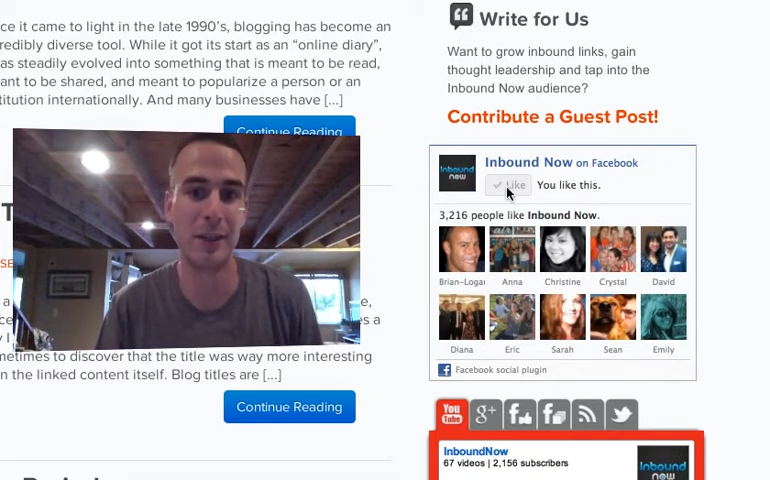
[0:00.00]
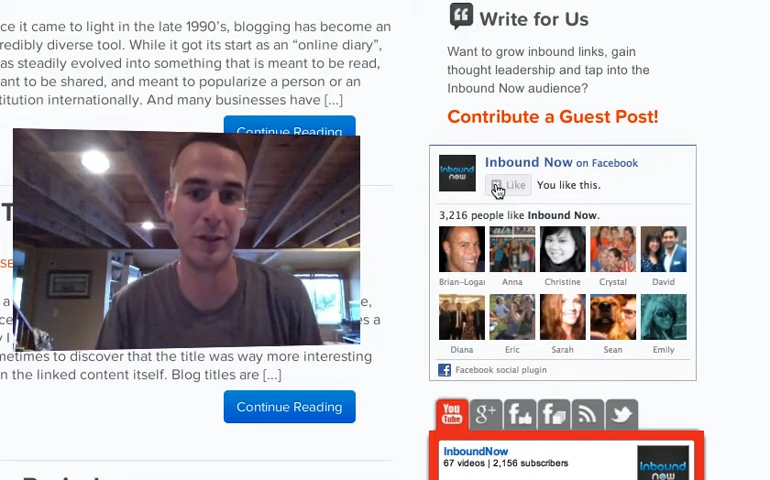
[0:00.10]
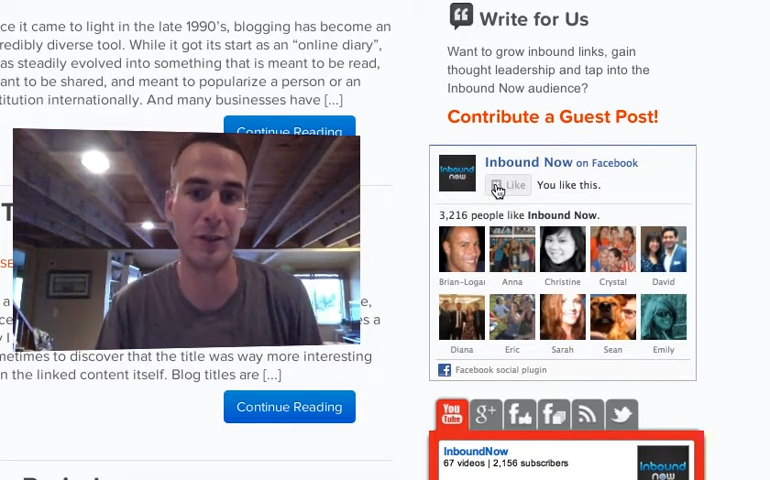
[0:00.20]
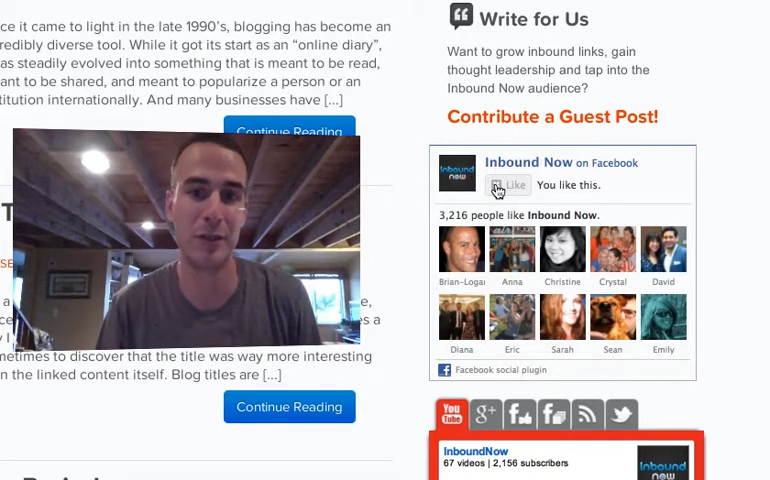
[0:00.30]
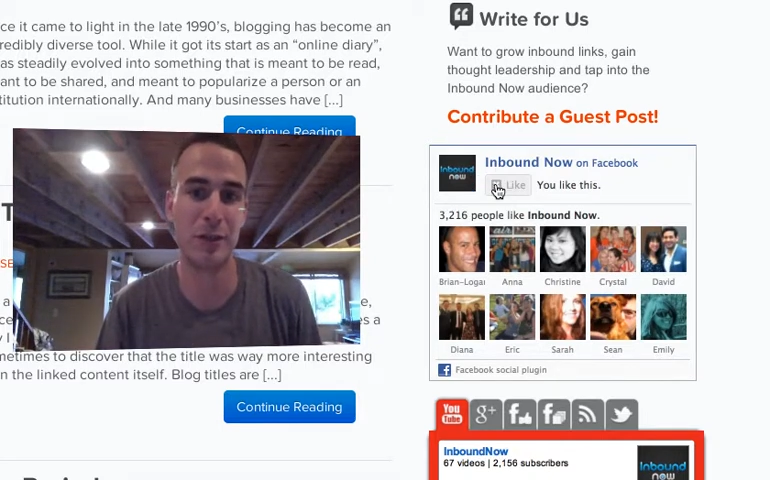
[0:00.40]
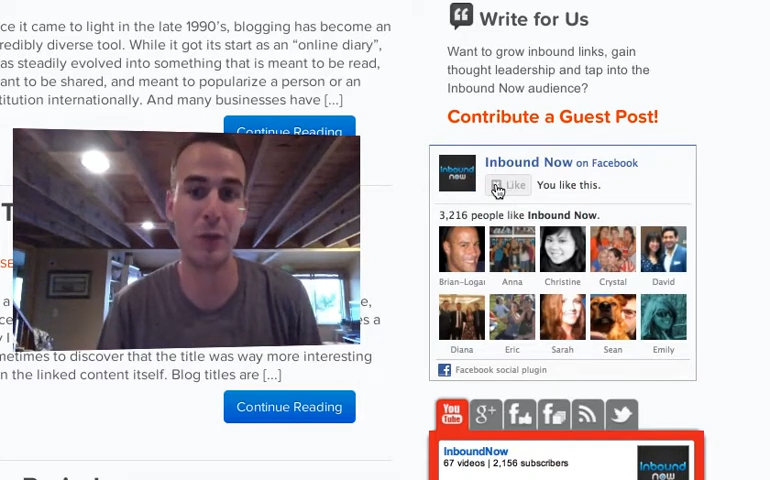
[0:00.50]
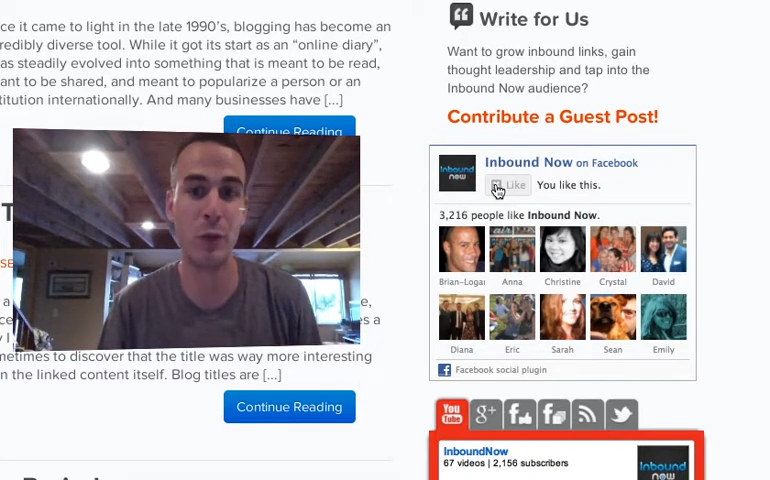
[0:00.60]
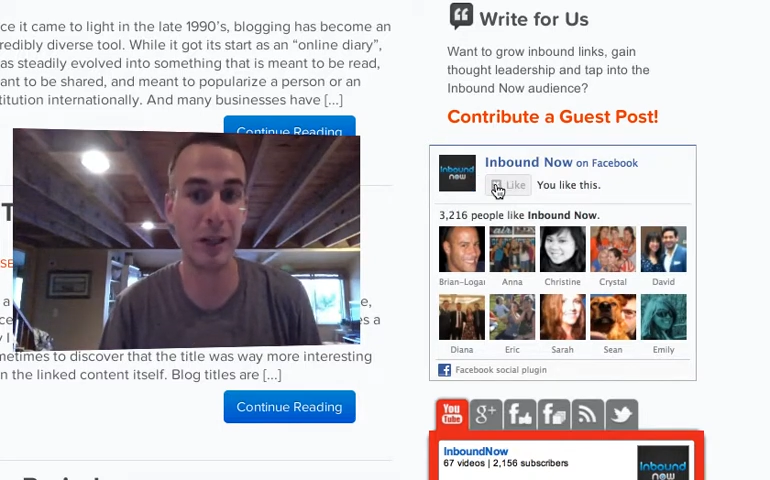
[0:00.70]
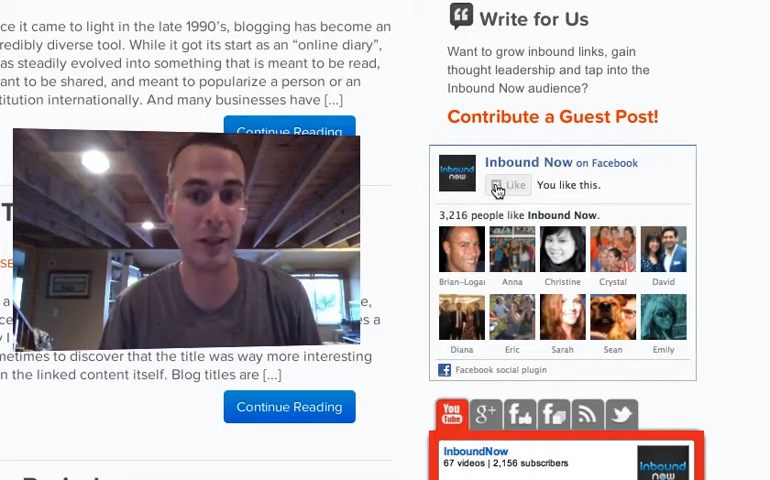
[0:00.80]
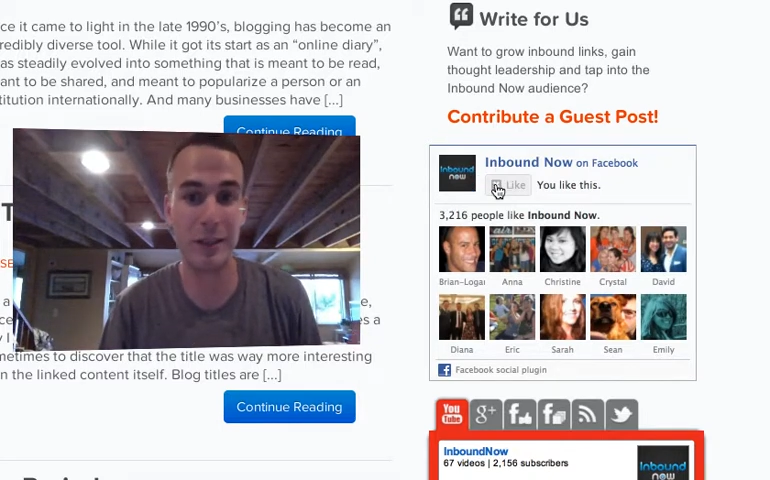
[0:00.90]
This is just a
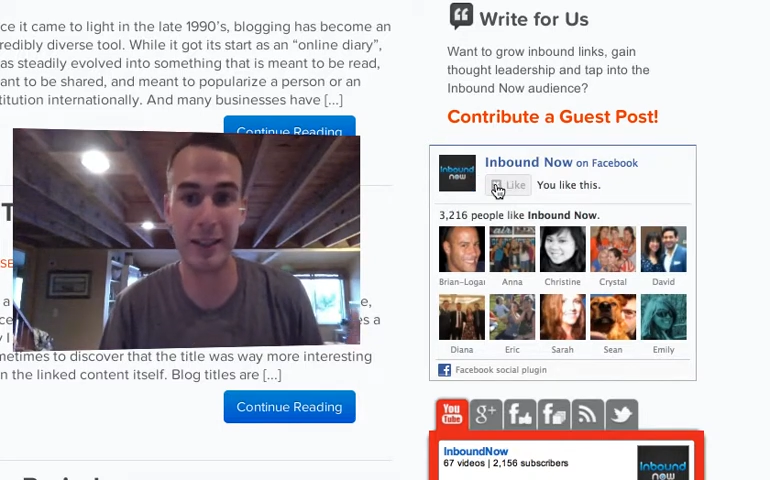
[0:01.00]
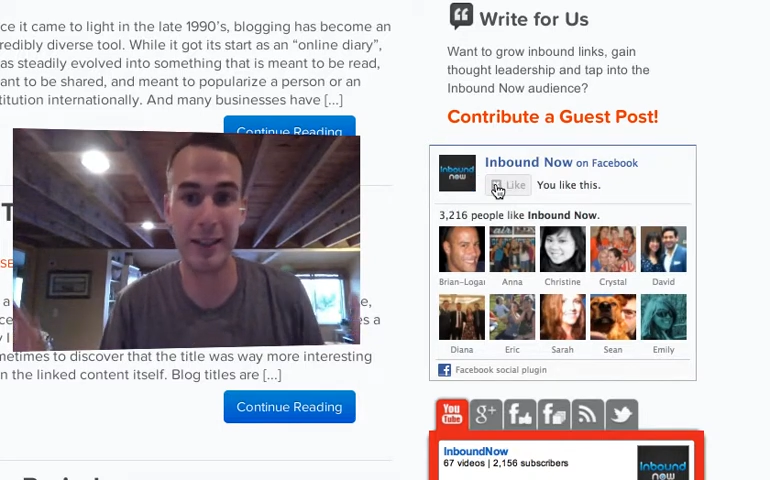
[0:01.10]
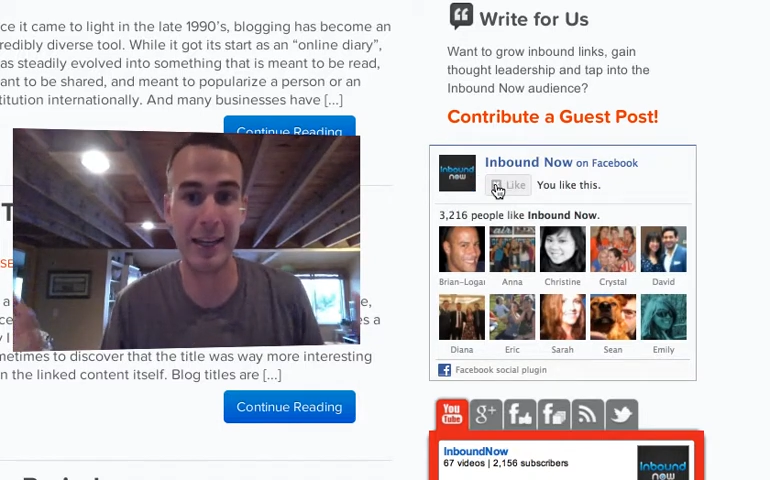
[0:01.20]
one click,